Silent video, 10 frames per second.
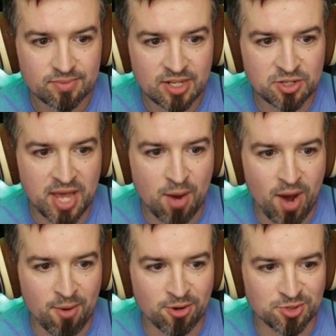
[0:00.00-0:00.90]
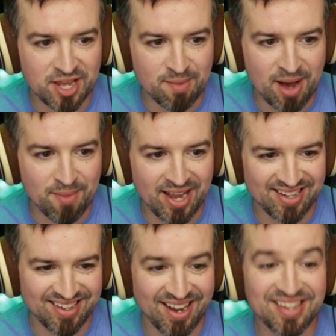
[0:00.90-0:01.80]
It's okay. White Rose will get him out,
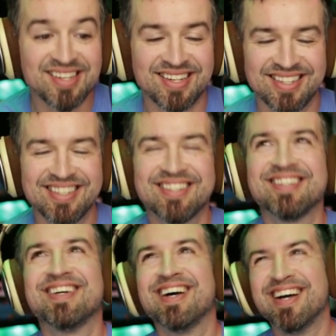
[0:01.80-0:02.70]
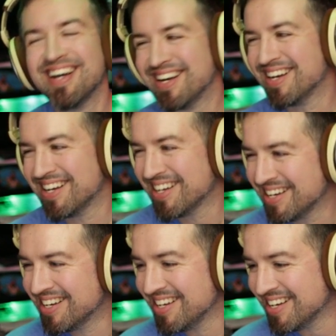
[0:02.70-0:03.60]
Mike. Like,
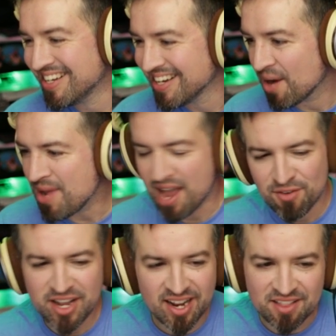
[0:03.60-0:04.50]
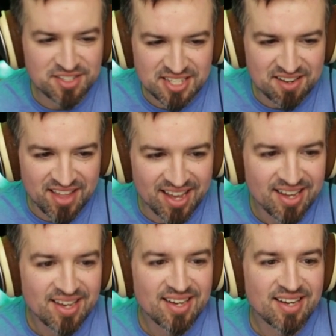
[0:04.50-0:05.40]
are we ever getting another season of
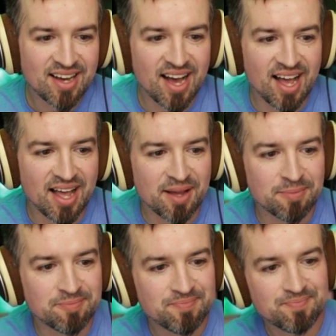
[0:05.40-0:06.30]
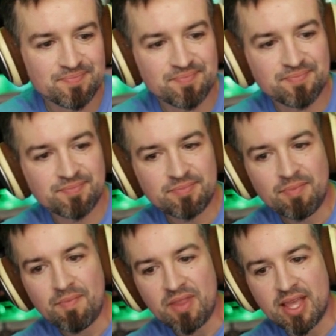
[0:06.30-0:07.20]
that? Um,
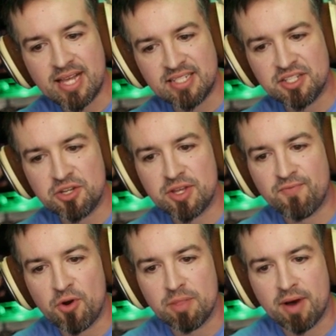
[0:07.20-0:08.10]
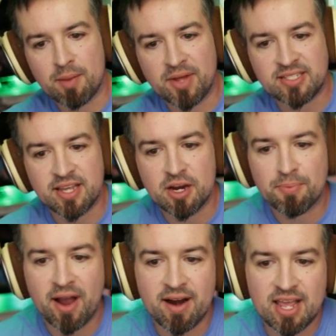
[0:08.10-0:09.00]
is this the dude that phoned the bomb in place a year
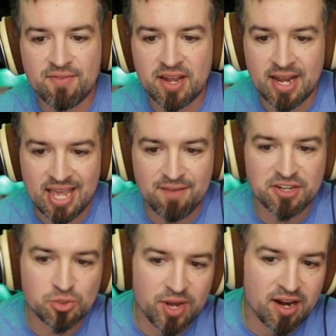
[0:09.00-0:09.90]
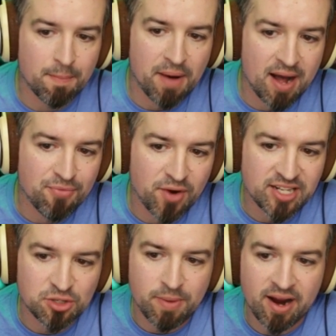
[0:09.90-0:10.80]
prior to even it even tweeted a bomb
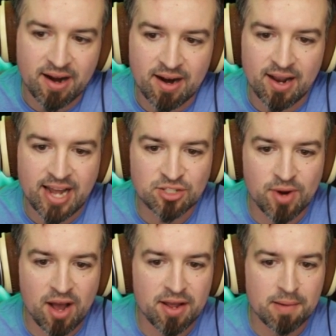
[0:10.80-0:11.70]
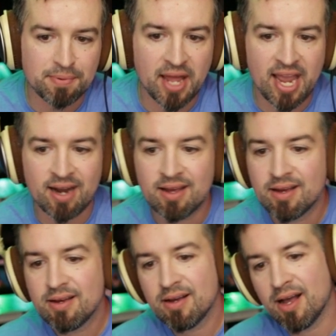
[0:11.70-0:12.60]
threat to American Airlines grounding a plane,
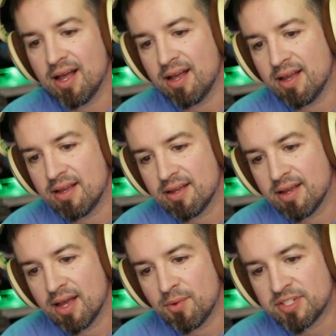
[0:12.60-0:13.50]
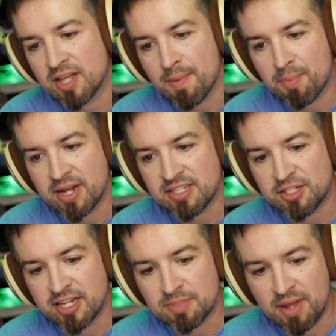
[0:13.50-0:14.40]
uh, uh, which company president
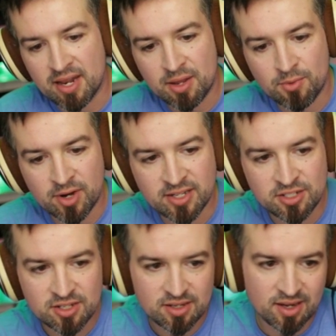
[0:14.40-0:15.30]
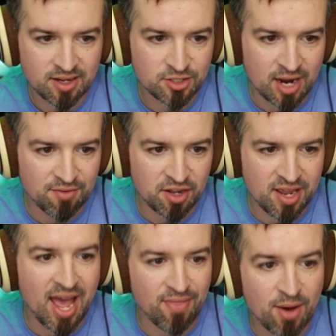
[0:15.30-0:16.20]
John Smelly was uh, traveling?
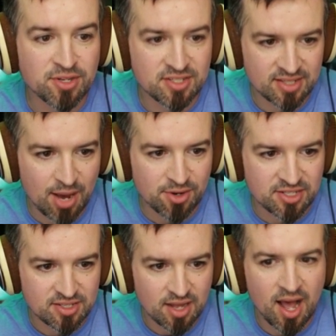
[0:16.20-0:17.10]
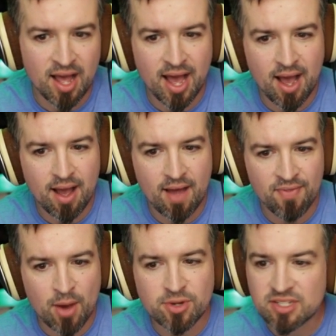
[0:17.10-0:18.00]
Yeah, that was that was. Uh,
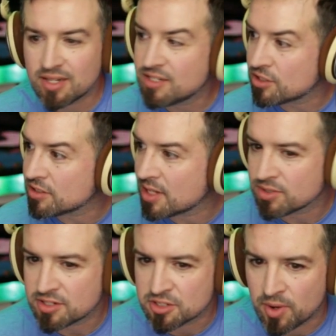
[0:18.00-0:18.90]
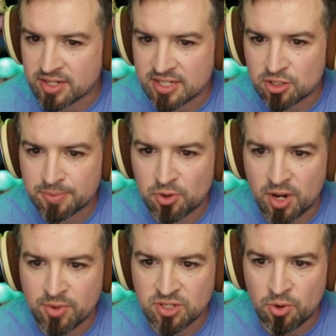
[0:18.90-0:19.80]
That was Lizard. That was Lizard Squad. See, Drip
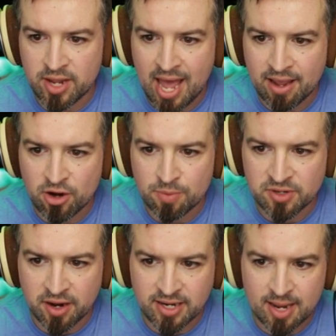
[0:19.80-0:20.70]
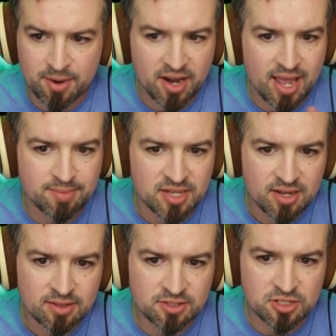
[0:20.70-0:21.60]
Trolling wasn't the only hacking group targeting Daybreak Games.
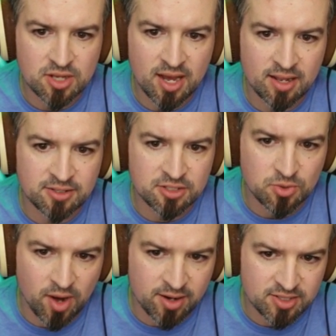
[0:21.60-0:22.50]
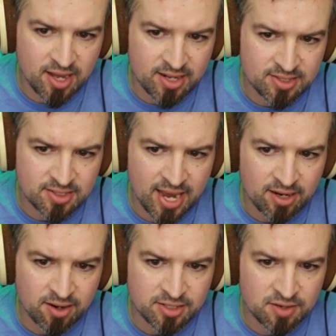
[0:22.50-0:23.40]
Lizard, uh, Lizard Squad has, has attacked
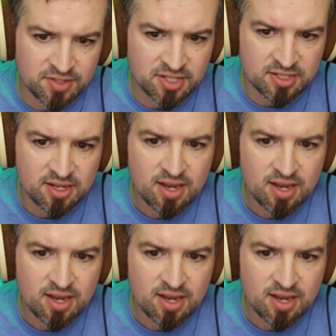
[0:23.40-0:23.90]
online services.